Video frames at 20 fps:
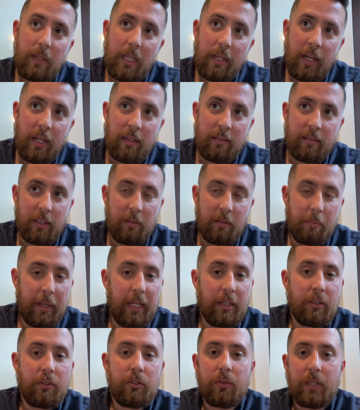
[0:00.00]
Instead of
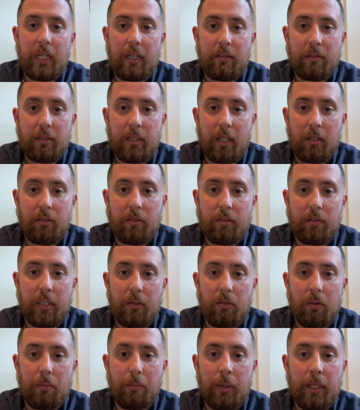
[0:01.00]
paying $2,000 to
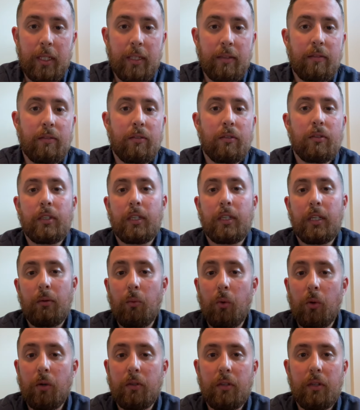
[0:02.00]
get it replaced or get it
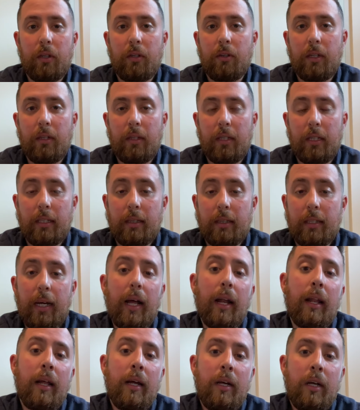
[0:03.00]
worked on or anything like
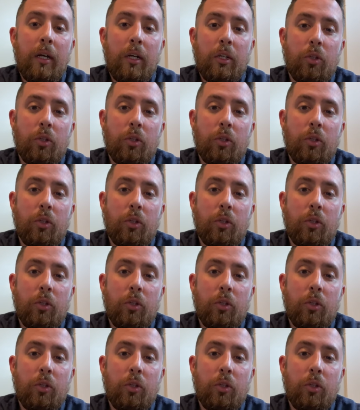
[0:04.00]
that,